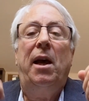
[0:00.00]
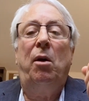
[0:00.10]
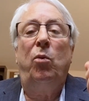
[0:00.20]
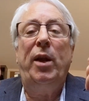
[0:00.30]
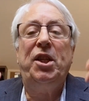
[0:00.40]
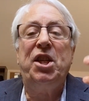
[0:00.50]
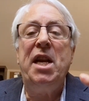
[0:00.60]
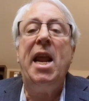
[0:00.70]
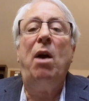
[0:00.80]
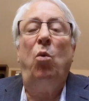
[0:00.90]
rich
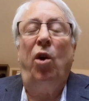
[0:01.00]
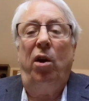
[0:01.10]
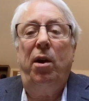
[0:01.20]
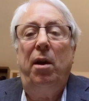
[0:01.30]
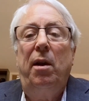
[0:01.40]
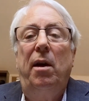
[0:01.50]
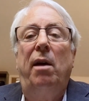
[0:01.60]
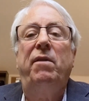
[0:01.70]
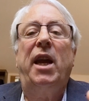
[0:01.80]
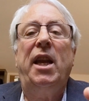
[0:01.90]
network
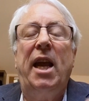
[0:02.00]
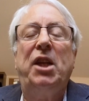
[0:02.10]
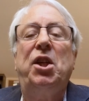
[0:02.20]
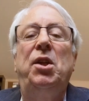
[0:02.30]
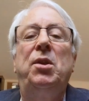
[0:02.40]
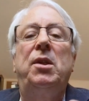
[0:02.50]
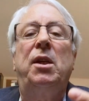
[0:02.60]
of connections